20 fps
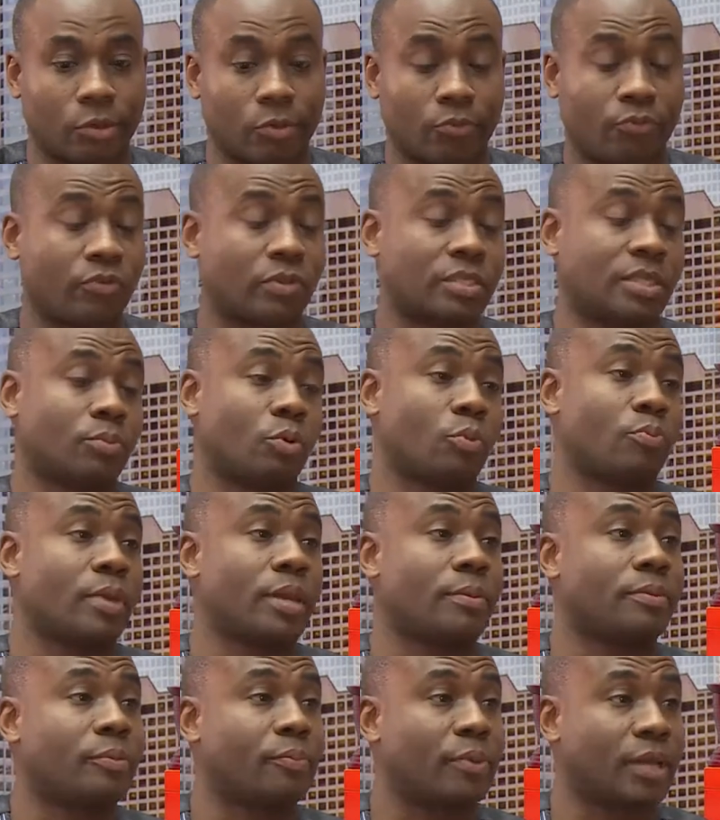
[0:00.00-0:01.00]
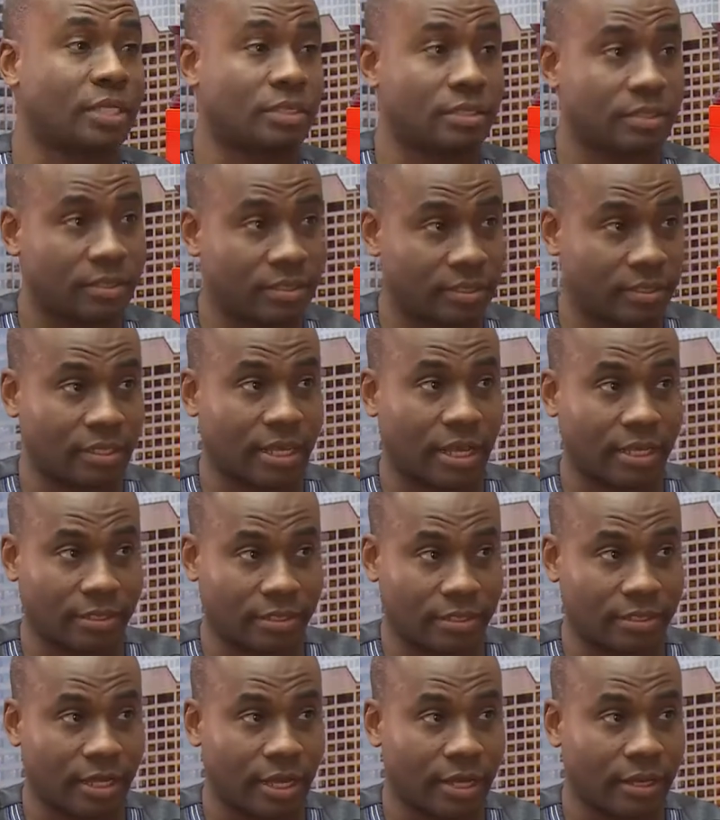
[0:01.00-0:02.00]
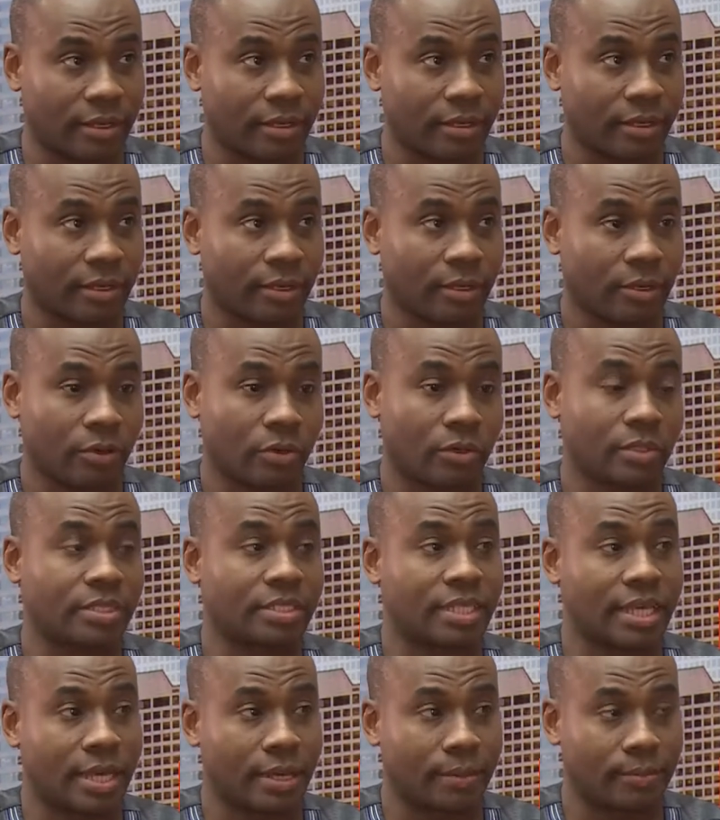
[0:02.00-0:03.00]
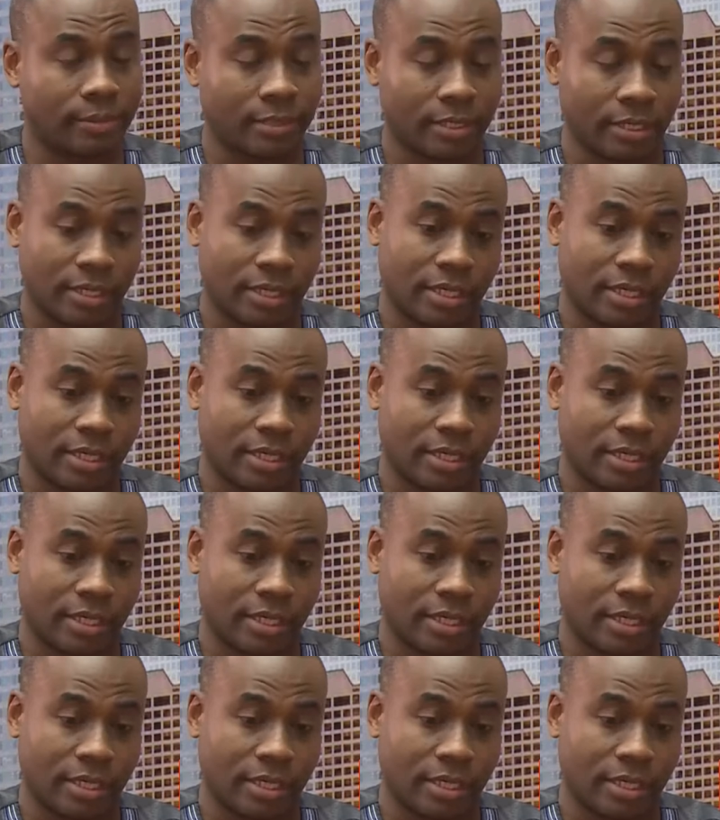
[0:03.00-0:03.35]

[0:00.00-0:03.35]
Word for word: for example, maybe the patient's gotten shot or stabbed,